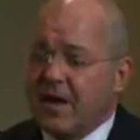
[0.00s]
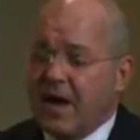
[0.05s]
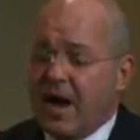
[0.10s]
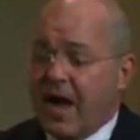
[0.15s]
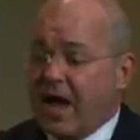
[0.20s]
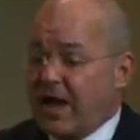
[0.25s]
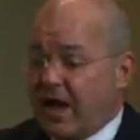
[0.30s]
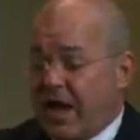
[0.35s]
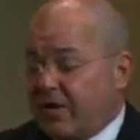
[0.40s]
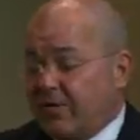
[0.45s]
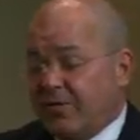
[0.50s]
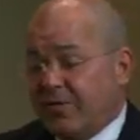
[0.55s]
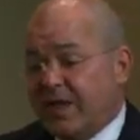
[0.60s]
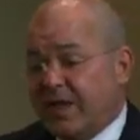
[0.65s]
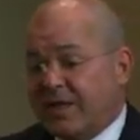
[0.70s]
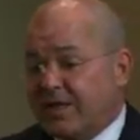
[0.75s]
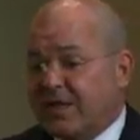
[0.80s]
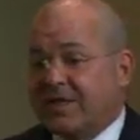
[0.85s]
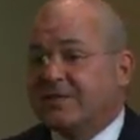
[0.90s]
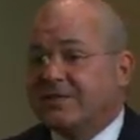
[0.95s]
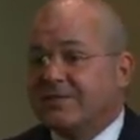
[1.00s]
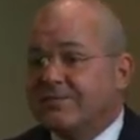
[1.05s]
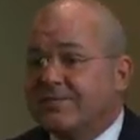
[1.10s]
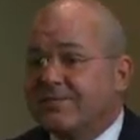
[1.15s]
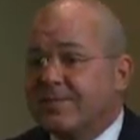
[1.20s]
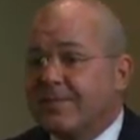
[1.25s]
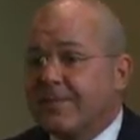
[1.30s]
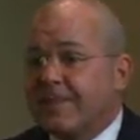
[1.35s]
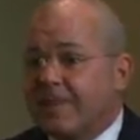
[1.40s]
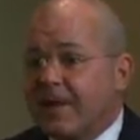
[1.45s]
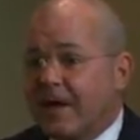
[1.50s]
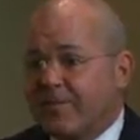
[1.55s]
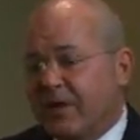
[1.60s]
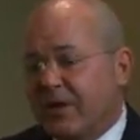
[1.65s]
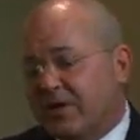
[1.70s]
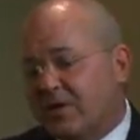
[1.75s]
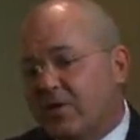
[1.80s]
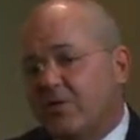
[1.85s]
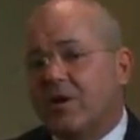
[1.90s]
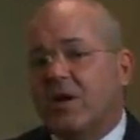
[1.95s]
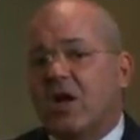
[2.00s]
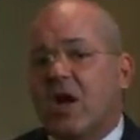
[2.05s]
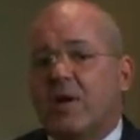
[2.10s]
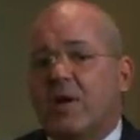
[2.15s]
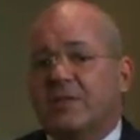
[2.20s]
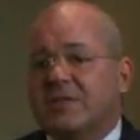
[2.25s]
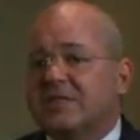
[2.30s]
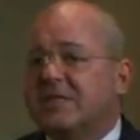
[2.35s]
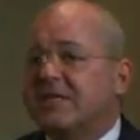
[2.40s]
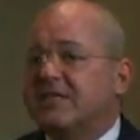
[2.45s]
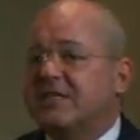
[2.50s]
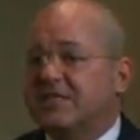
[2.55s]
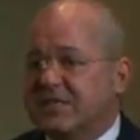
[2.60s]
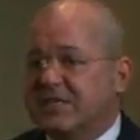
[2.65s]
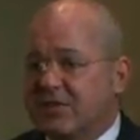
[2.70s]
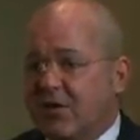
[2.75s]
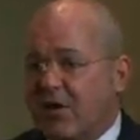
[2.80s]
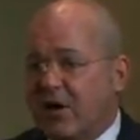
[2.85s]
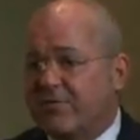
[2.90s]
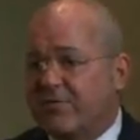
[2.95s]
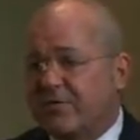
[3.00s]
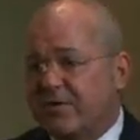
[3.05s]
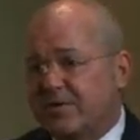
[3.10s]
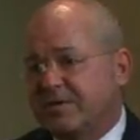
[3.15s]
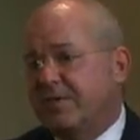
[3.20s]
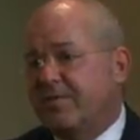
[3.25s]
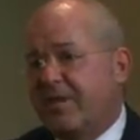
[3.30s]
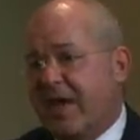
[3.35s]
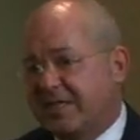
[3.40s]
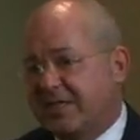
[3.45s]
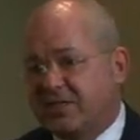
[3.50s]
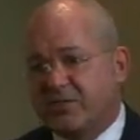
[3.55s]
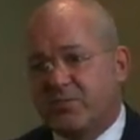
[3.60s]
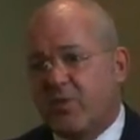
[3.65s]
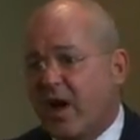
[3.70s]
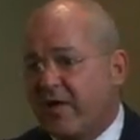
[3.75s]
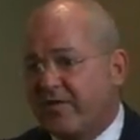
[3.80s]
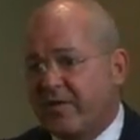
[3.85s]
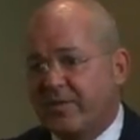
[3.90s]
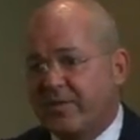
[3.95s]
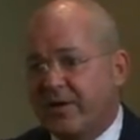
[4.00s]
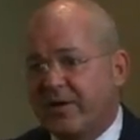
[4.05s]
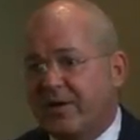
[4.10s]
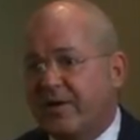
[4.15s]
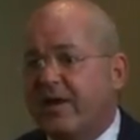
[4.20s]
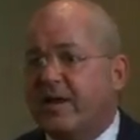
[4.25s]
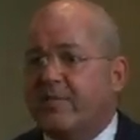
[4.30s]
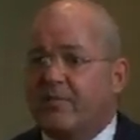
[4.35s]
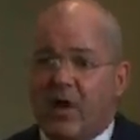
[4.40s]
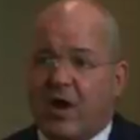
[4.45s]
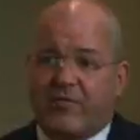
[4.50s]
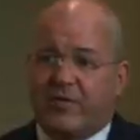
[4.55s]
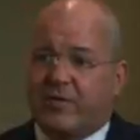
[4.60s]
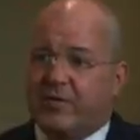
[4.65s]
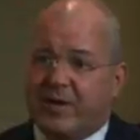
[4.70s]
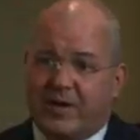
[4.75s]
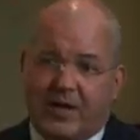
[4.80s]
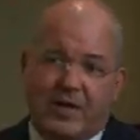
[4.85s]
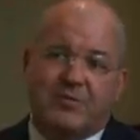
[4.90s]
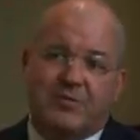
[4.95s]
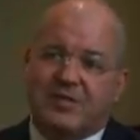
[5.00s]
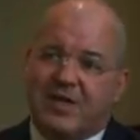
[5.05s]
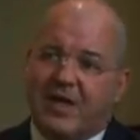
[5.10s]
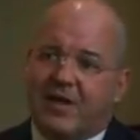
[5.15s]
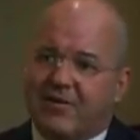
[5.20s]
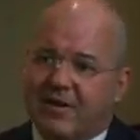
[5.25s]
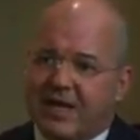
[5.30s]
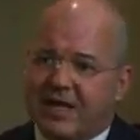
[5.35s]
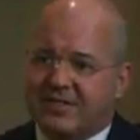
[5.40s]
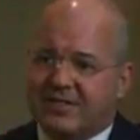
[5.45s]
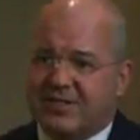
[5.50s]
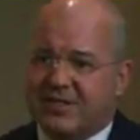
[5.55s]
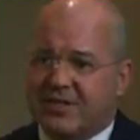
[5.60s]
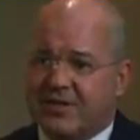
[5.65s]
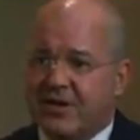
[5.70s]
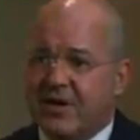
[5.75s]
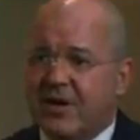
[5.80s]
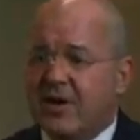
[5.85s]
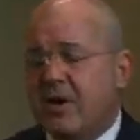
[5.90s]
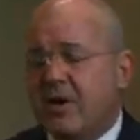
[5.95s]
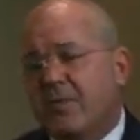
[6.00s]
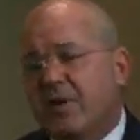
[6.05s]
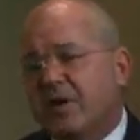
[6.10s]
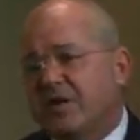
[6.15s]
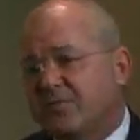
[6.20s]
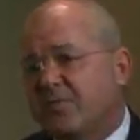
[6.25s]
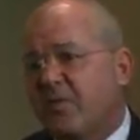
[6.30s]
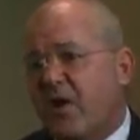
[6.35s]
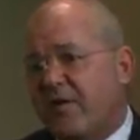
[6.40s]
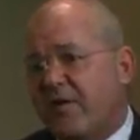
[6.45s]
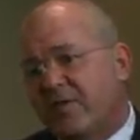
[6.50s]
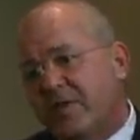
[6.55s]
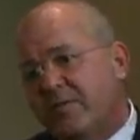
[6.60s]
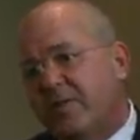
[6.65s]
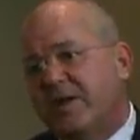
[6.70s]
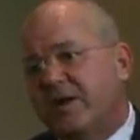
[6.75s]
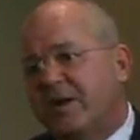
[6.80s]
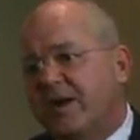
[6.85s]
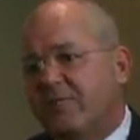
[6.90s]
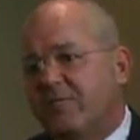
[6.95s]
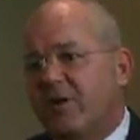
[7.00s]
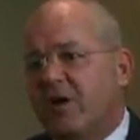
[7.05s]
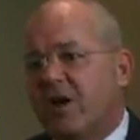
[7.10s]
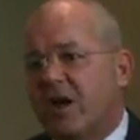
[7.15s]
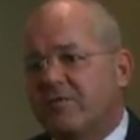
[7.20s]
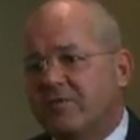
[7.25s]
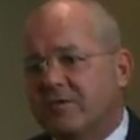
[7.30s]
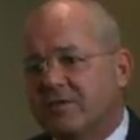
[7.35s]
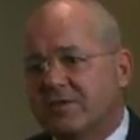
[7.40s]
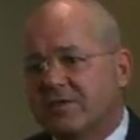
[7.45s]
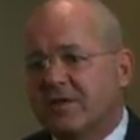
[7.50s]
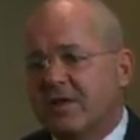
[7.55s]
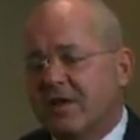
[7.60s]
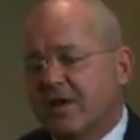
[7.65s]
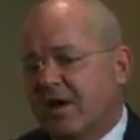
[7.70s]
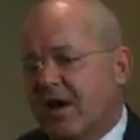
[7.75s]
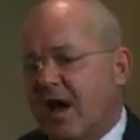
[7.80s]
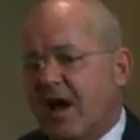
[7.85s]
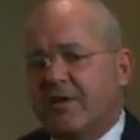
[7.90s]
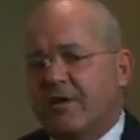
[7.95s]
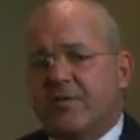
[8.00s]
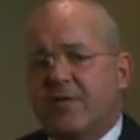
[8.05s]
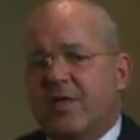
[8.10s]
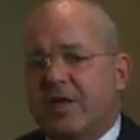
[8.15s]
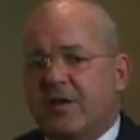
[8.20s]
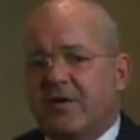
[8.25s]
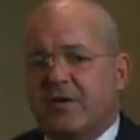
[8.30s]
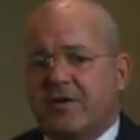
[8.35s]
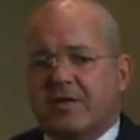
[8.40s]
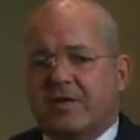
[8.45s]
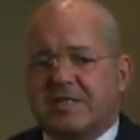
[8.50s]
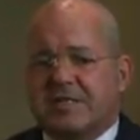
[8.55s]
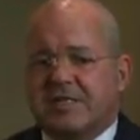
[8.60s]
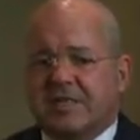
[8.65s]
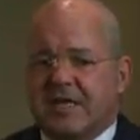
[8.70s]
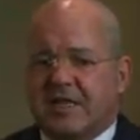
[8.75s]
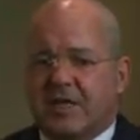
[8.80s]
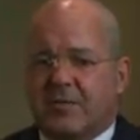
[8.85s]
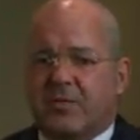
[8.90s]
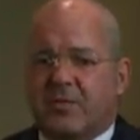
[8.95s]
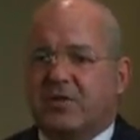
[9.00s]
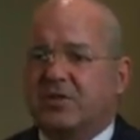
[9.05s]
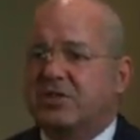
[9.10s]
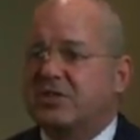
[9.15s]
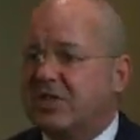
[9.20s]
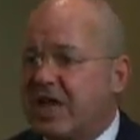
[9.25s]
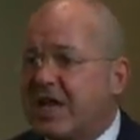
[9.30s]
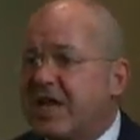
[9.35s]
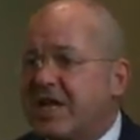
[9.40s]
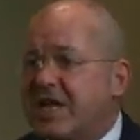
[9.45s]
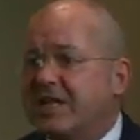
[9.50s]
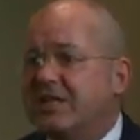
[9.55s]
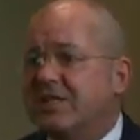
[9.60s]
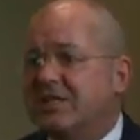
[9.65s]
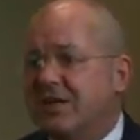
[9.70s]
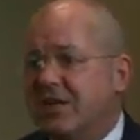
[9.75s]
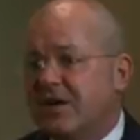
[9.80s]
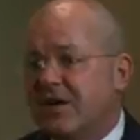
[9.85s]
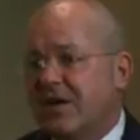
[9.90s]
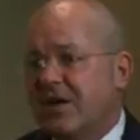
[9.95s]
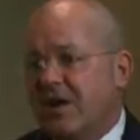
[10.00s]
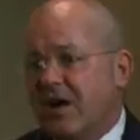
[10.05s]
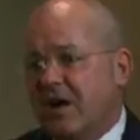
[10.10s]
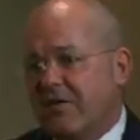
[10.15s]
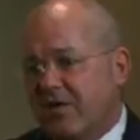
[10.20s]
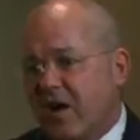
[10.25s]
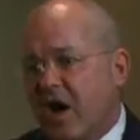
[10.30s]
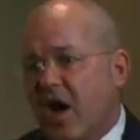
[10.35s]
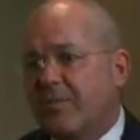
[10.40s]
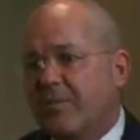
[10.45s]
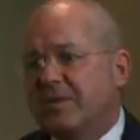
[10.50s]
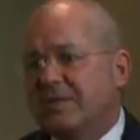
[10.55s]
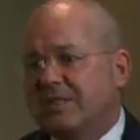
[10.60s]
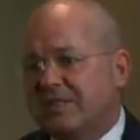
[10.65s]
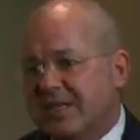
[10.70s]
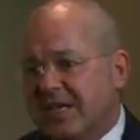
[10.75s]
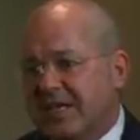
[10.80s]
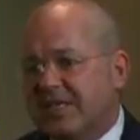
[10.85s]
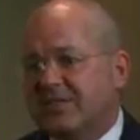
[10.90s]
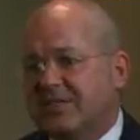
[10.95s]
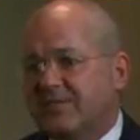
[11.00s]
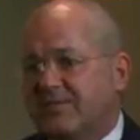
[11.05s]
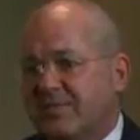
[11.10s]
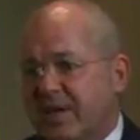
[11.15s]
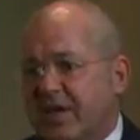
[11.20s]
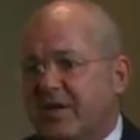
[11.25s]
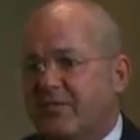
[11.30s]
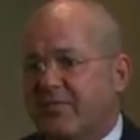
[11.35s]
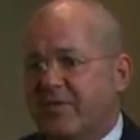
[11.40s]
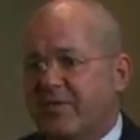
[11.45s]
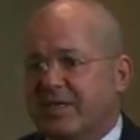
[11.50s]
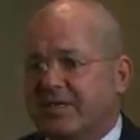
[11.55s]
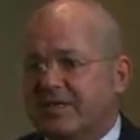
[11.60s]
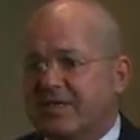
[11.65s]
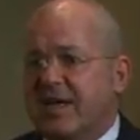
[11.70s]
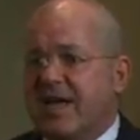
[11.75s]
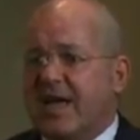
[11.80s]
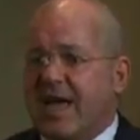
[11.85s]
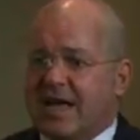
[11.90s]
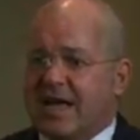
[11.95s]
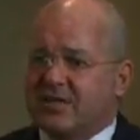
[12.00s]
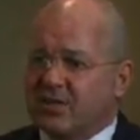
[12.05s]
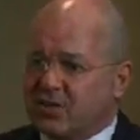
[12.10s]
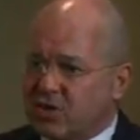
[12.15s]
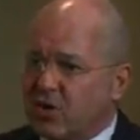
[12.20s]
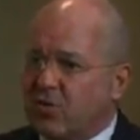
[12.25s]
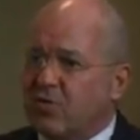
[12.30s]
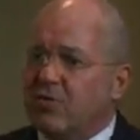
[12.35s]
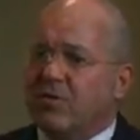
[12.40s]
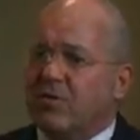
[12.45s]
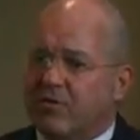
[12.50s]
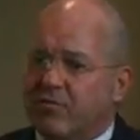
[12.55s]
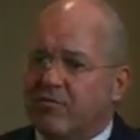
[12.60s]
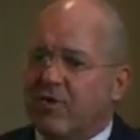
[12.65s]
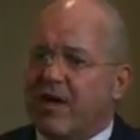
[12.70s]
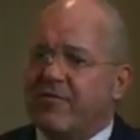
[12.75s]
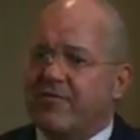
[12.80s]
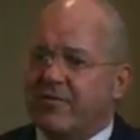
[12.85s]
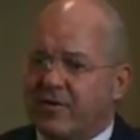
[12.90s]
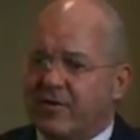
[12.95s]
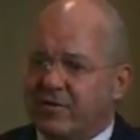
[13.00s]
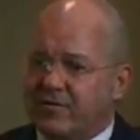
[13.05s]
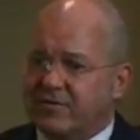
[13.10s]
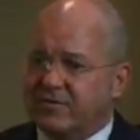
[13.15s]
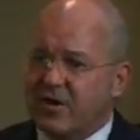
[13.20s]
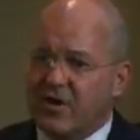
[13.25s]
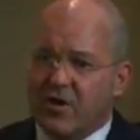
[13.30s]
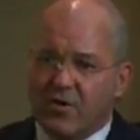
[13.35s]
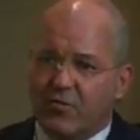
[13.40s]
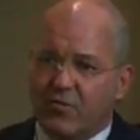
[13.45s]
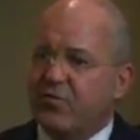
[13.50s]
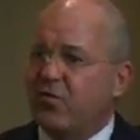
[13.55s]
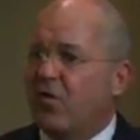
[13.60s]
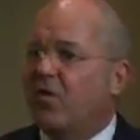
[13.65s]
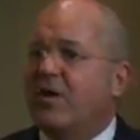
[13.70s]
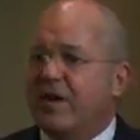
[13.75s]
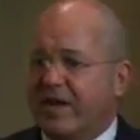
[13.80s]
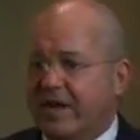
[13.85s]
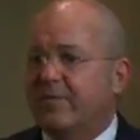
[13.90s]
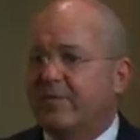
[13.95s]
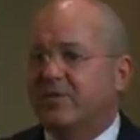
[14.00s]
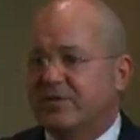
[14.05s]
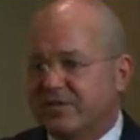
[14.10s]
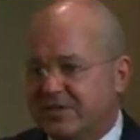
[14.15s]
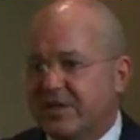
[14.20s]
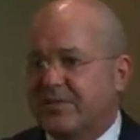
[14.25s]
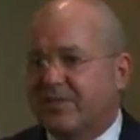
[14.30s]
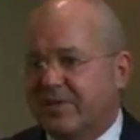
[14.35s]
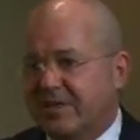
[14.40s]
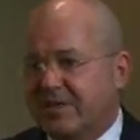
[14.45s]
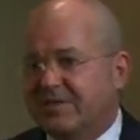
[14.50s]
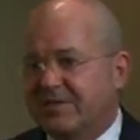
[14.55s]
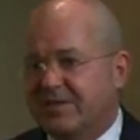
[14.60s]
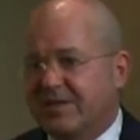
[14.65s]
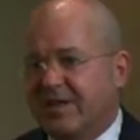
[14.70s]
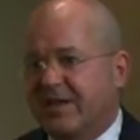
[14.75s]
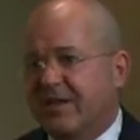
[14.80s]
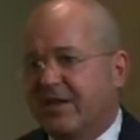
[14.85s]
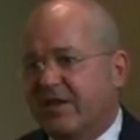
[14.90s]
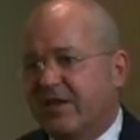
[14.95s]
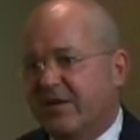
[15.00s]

I don't think it does. I mean, total compensation is off because it matches profitability, and profitability was down last year. But as profitability recovers, I don't think you're going to see the percentage of compensation benefits as a total of revenues falling precipitously.